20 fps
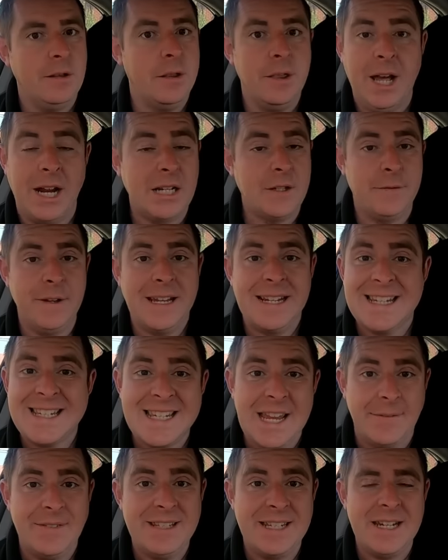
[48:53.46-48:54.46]
nice thing,
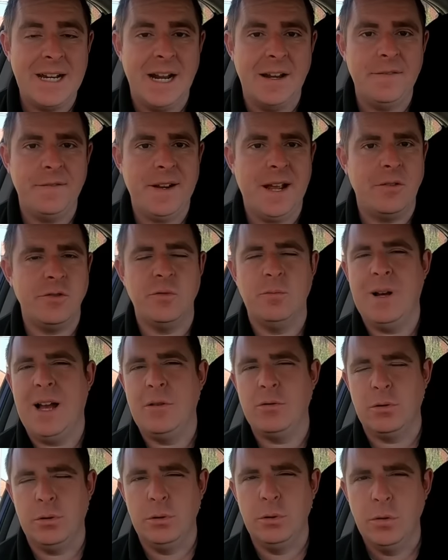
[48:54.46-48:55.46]
79,000
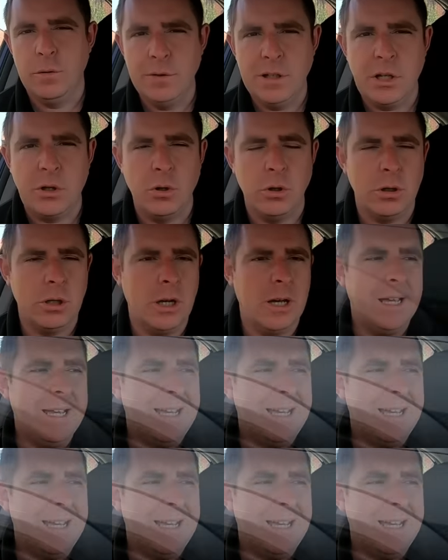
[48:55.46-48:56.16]
miles, lovely colour.